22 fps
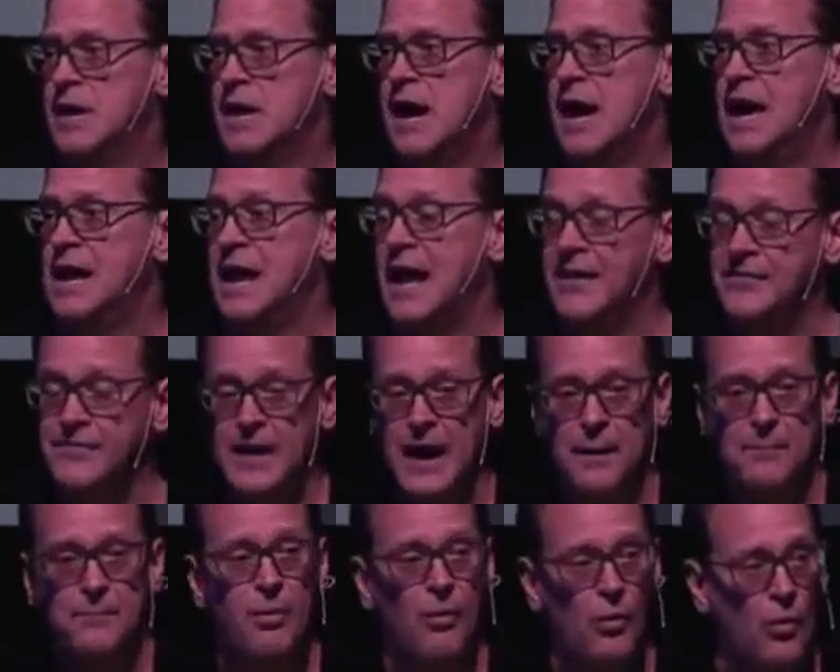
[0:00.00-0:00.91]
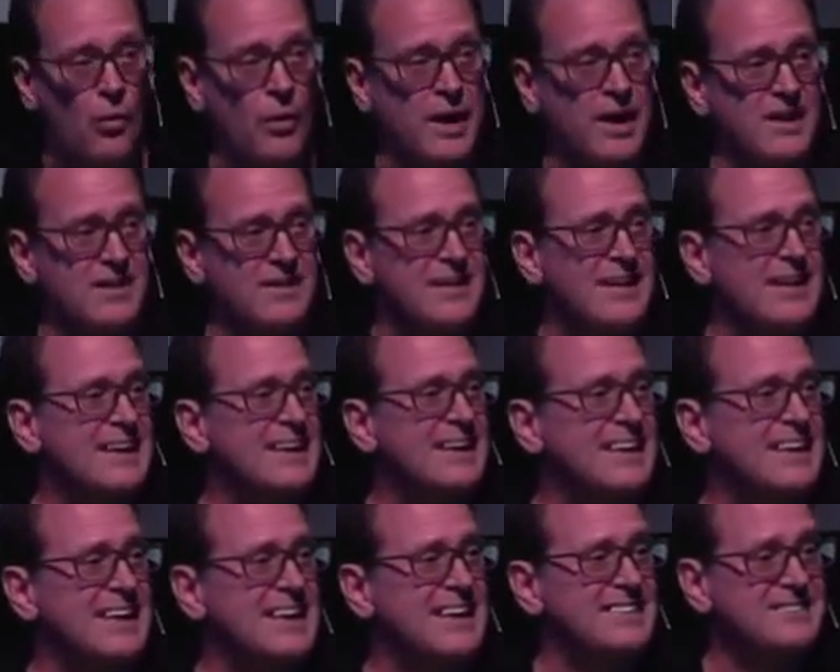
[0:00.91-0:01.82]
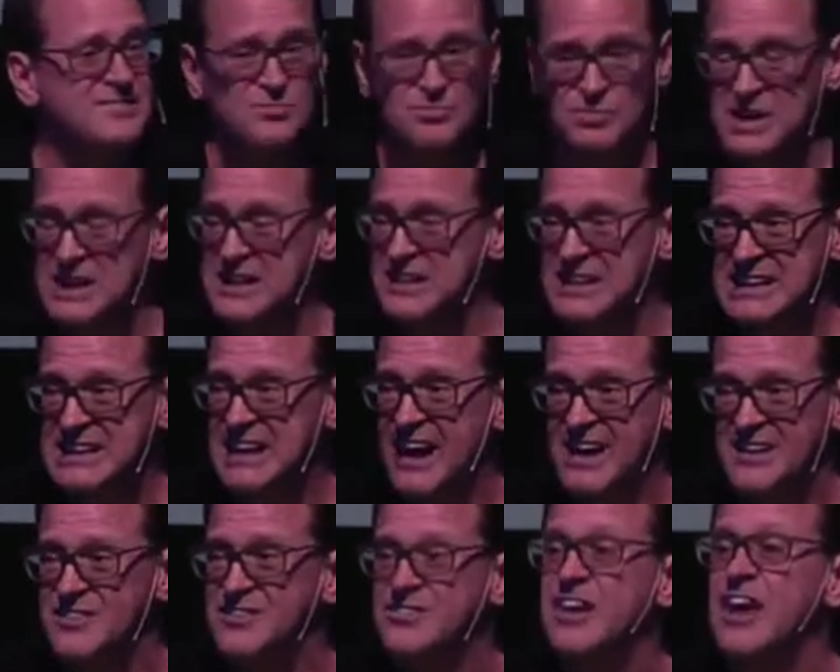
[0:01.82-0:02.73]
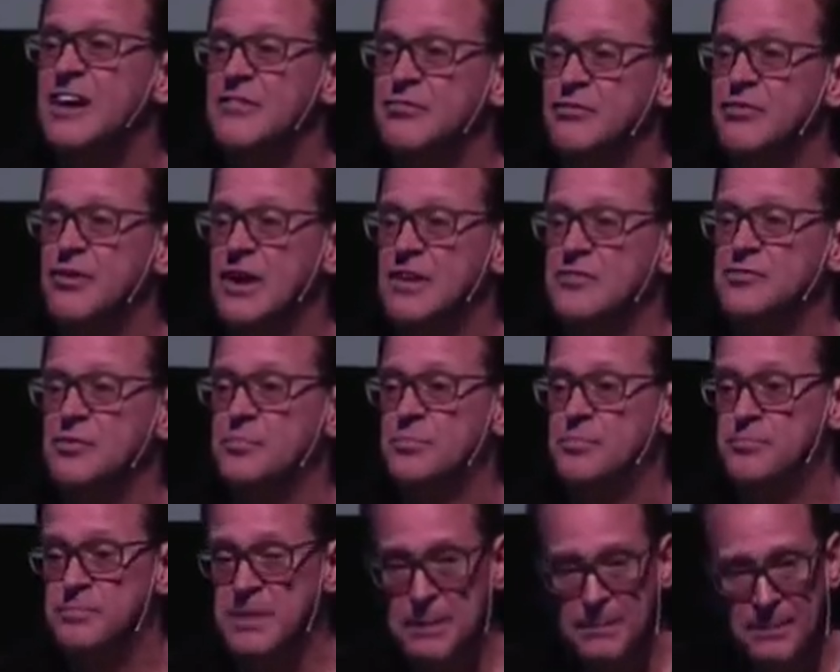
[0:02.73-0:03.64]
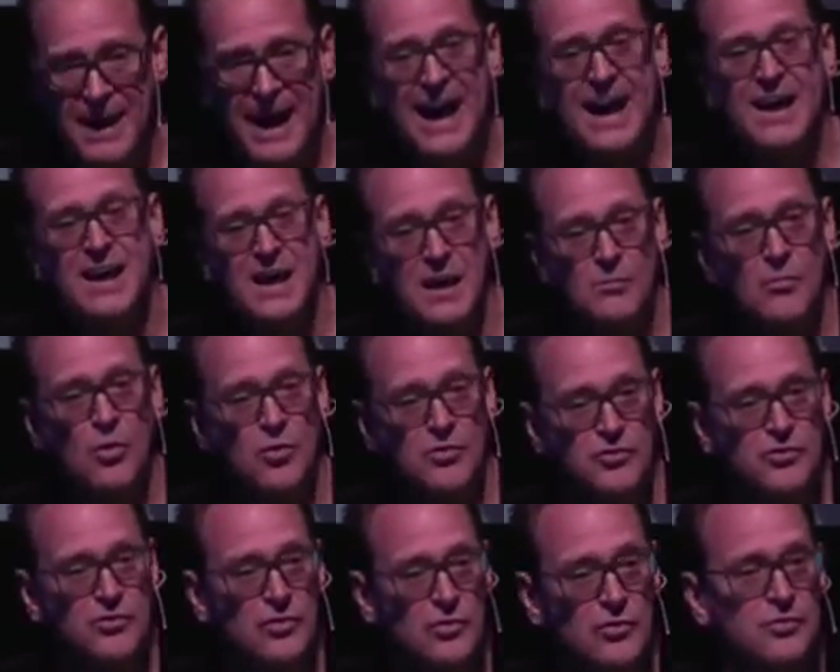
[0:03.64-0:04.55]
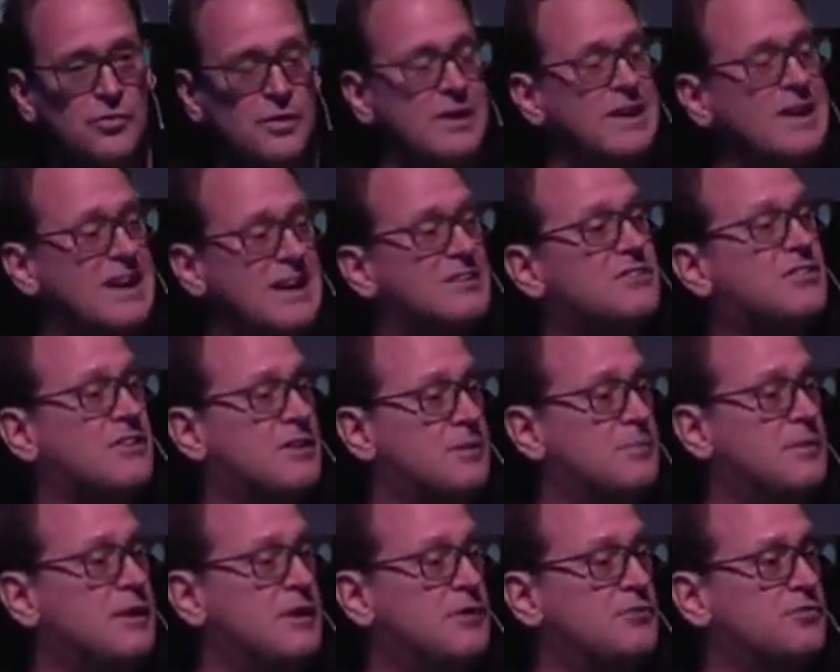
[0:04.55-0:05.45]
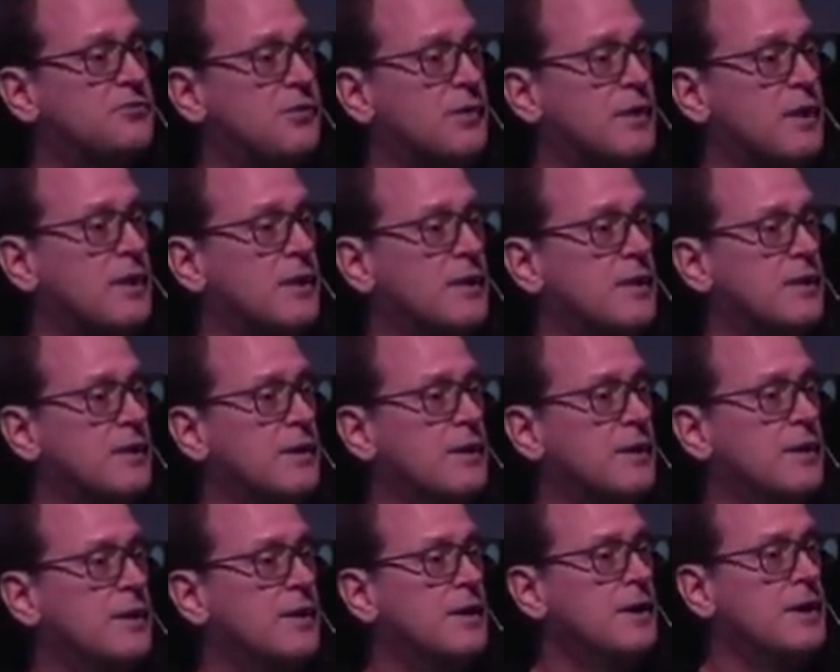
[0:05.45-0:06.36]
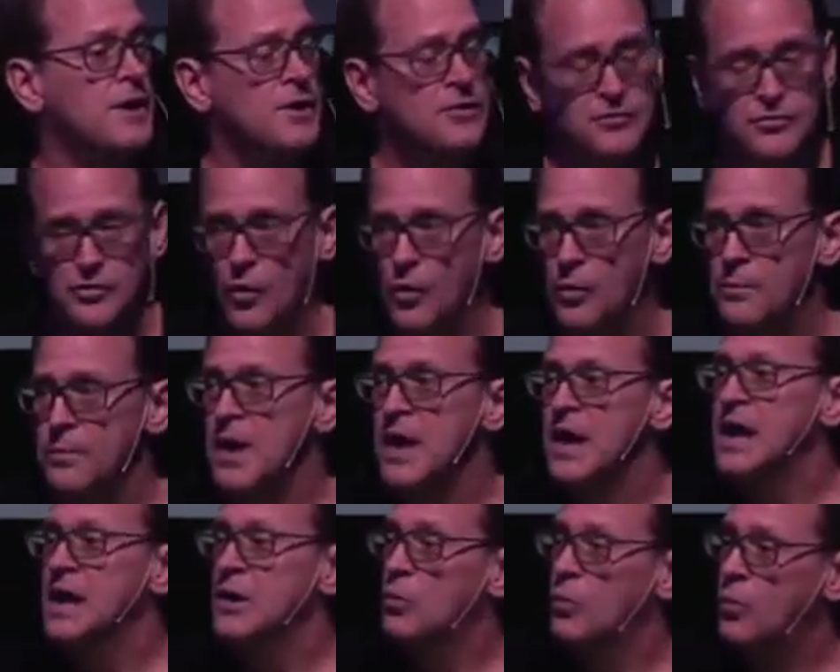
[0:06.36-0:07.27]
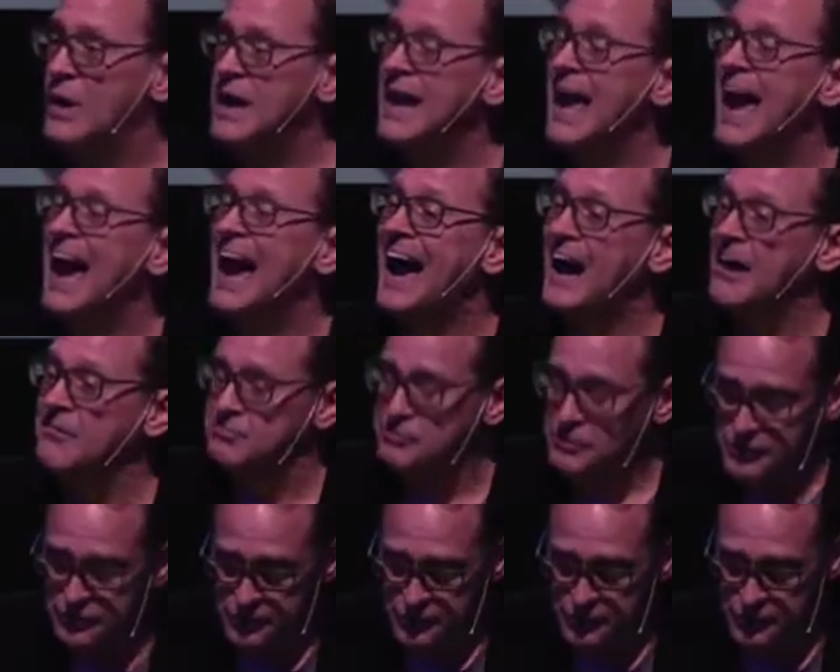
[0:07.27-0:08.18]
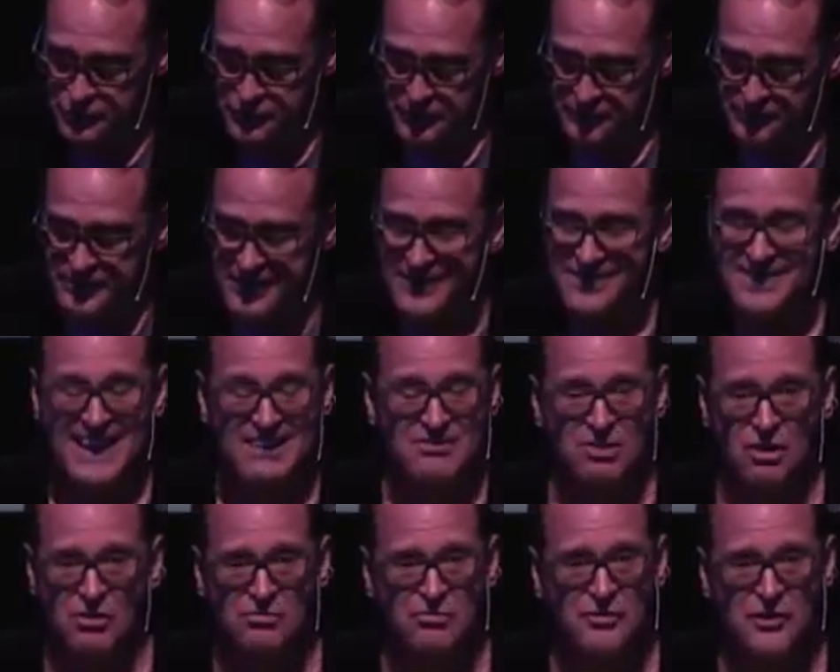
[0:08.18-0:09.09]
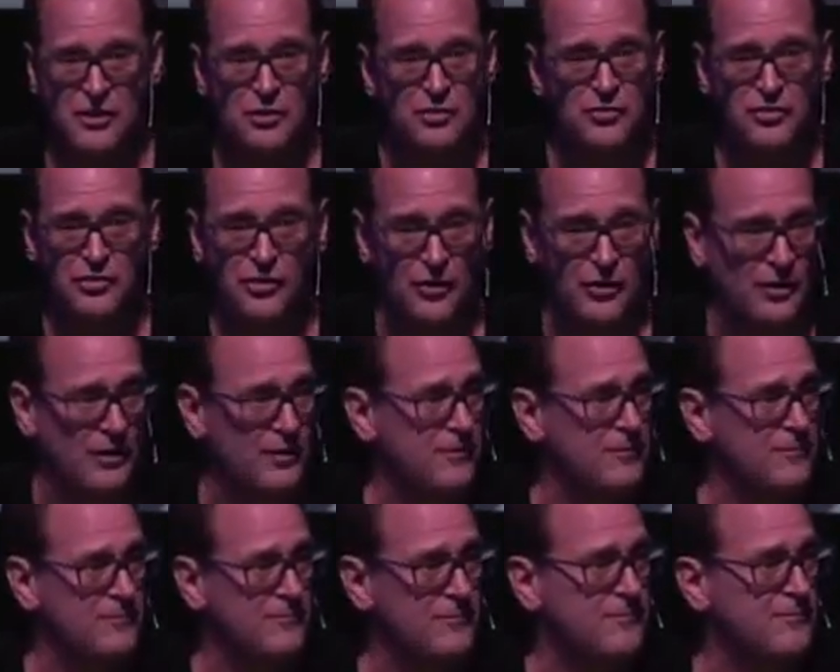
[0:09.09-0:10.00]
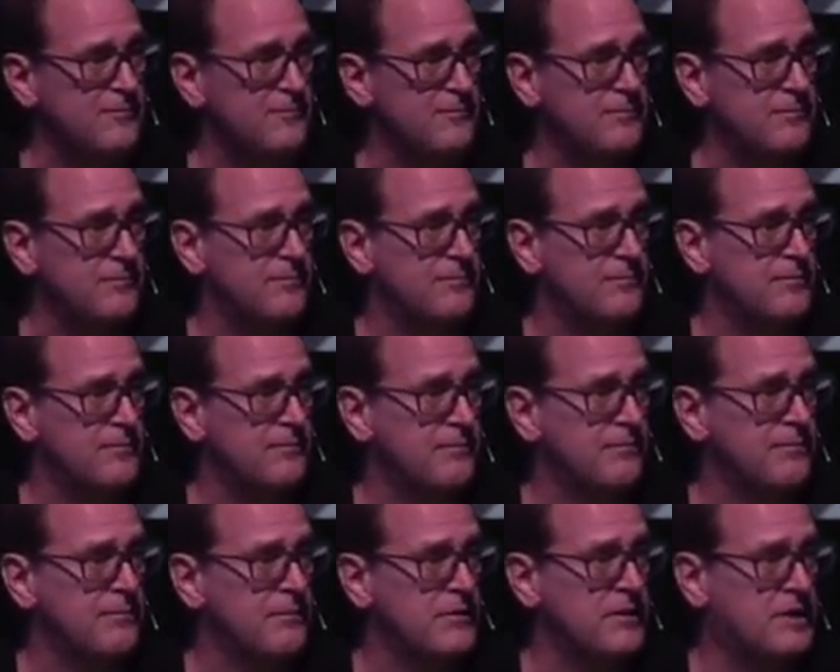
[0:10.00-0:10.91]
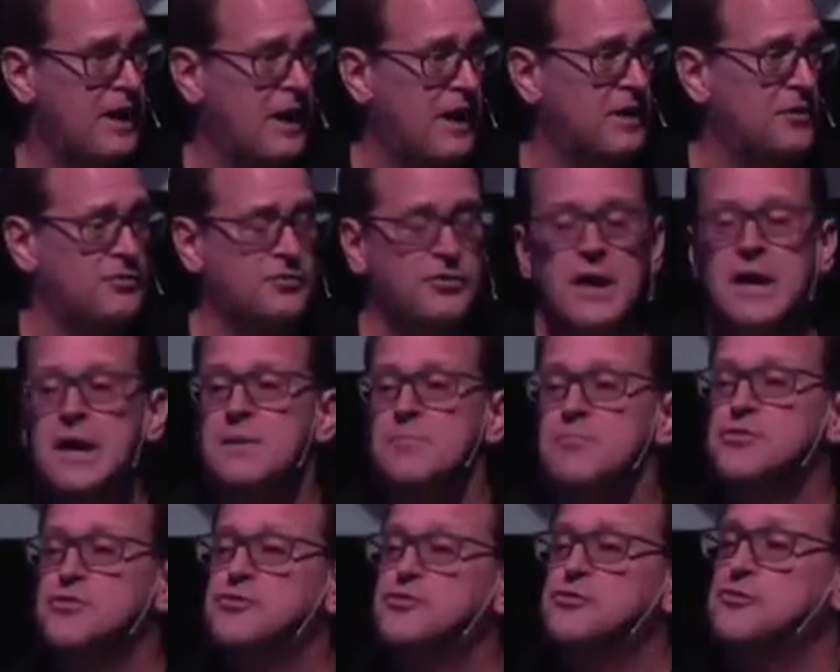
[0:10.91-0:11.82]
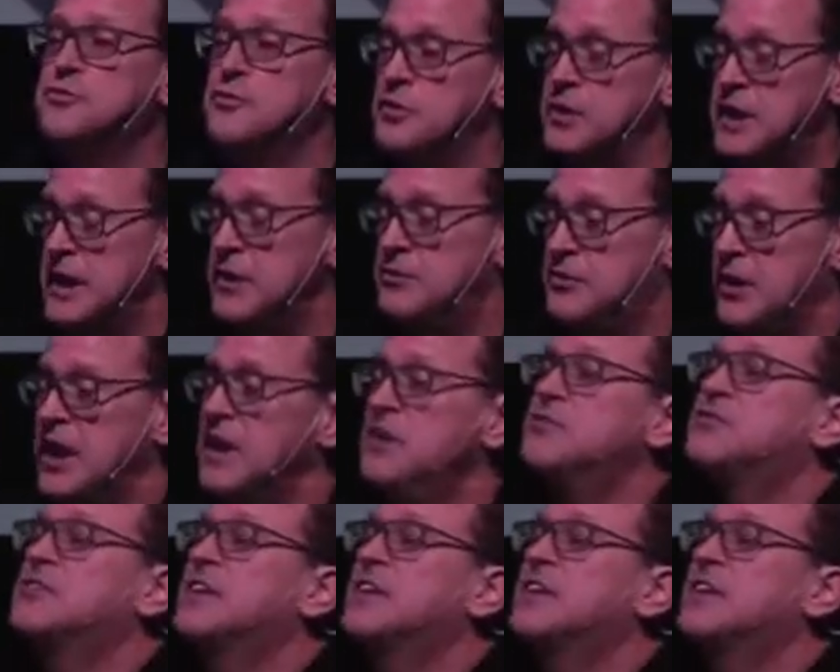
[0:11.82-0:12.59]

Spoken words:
And at that point, it's really not safe for us to be packing more children into the ministry. So we have to do something. That's our future. God He's